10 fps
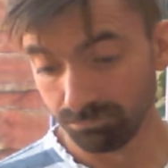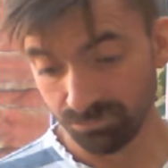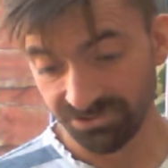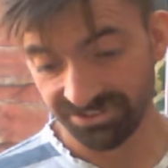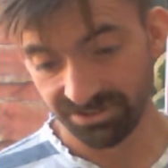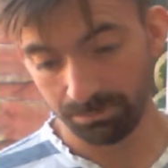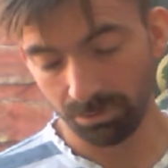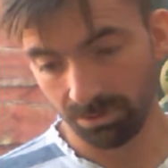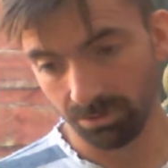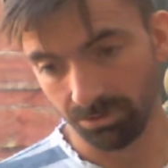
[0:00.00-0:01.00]

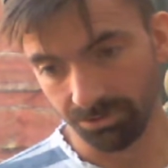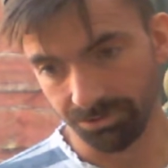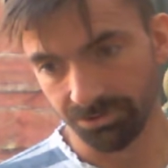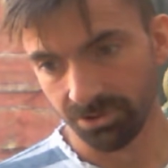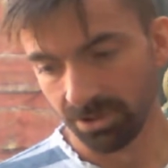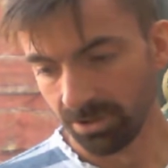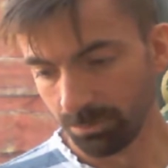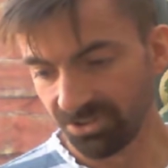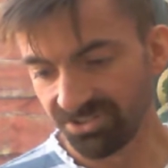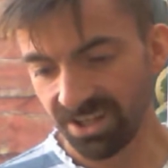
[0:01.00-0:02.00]
Symbols,
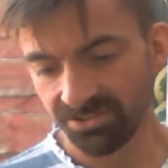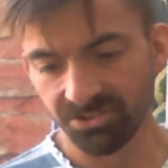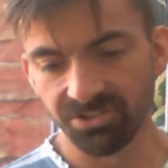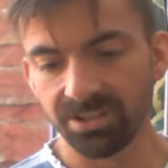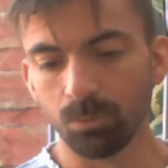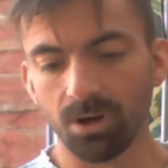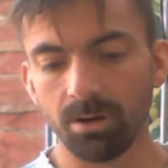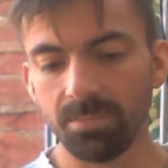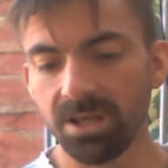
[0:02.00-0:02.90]
but it's nice to see what